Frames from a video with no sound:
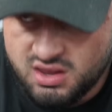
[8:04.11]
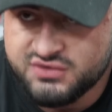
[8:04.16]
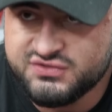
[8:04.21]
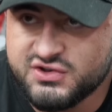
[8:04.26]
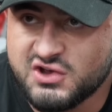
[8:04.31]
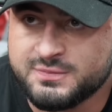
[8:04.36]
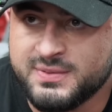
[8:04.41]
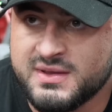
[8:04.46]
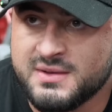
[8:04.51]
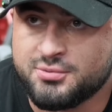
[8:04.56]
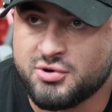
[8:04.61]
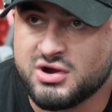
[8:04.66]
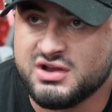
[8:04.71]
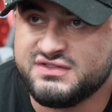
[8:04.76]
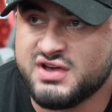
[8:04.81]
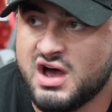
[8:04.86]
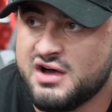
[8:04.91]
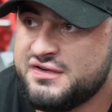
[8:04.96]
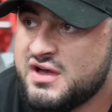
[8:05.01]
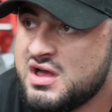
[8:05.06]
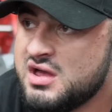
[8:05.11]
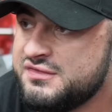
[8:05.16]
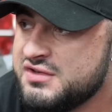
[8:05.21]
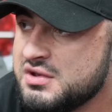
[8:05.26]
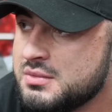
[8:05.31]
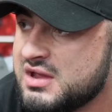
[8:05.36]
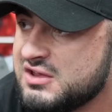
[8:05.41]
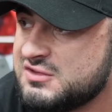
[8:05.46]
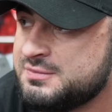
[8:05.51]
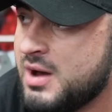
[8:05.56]
So it's been a pretty tough
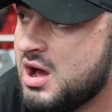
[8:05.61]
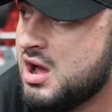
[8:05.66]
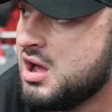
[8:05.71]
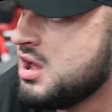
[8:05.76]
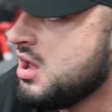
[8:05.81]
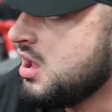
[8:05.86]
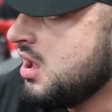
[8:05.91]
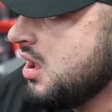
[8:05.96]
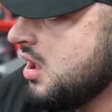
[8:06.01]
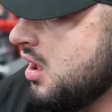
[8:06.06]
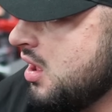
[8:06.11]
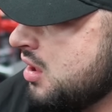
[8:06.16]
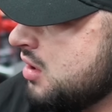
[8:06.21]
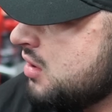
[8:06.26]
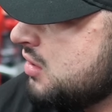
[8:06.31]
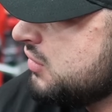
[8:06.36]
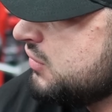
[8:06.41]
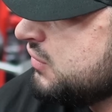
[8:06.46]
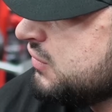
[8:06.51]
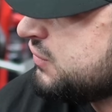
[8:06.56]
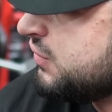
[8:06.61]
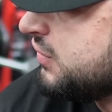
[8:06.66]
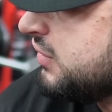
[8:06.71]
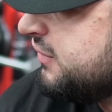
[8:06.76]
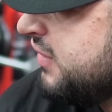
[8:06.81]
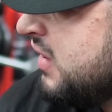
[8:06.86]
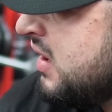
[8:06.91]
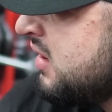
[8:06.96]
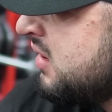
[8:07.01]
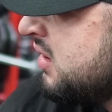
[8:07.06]
few weeks, but sort
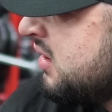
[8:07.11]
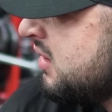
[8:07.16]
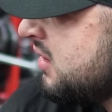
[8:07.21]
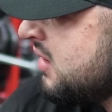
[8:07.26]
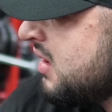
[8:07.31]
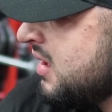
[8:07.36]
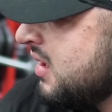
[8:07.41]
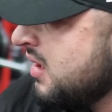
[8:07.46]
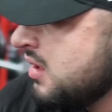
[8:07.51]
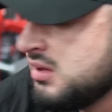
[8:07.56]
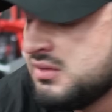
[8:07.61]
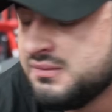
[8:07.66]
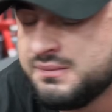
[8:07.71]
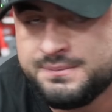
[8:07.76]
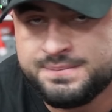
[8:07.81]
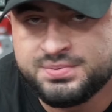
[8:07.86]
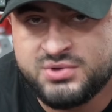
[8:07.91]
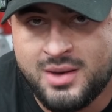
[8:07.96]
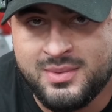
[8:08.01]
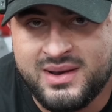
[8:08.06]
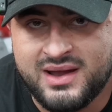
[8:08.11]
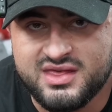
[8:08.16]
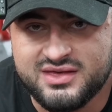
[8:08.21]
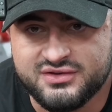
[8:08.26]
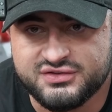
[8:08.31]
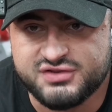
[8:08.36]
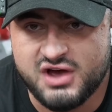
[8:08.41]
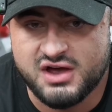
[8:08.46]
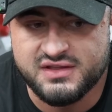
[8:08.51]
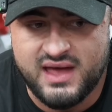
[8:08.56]
of coming out the
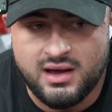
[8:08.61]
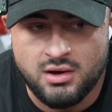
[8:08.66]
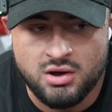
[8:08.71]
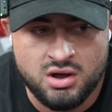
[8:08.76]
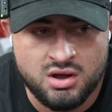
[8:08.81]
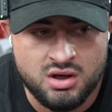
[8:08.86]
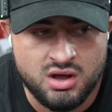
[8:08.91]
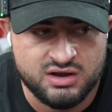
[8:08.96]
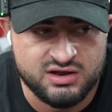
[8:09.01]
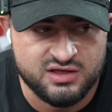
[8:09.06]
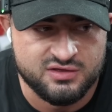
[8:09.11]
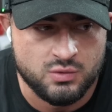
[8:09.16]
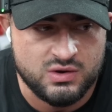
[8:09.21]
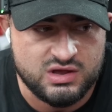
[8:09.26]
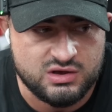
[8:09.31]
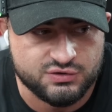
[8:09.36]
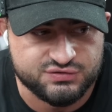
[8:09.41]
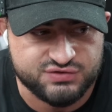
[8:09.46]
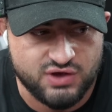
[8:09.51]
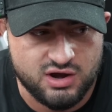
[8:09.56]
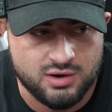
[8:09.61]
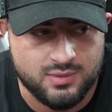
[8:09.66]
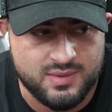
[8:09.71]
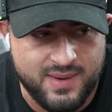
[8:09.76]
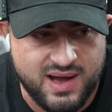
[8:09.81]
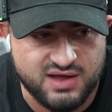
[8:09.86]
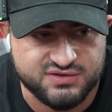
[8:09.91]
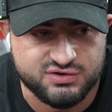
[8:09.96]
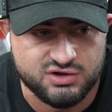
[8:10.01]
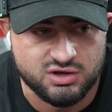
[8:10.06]
other side now, another week or so, and I'll be
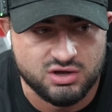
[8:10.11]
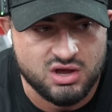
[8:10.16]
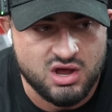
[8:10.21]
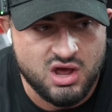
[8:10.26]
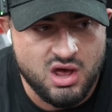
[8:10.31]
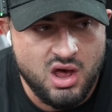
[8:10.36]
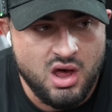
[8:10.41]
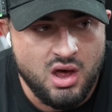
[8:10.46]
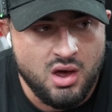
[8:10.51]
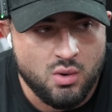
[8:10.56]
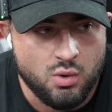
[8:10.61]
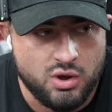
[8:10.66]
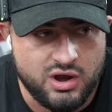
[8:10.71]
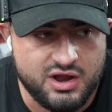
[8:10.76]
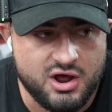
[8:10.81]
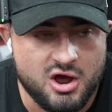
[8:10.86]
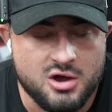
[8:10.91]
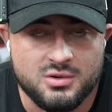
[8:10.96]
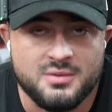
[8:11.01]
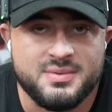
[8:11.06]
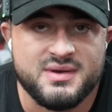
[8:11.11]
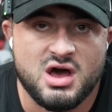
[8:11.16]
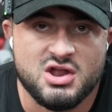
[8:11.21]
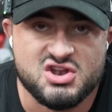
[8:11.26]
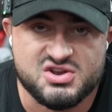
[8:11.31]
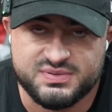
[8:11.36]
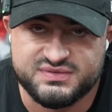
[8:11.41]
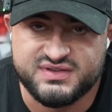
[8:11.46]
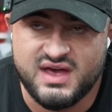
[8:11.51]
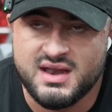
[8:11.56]
back to what I hope will be
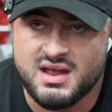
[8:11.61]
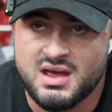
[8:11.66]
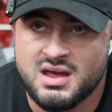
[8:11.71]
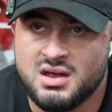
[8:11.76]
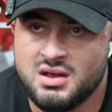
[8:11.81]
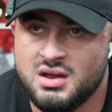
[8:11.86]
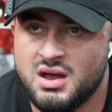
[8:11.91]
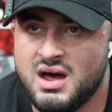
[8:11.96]
100%.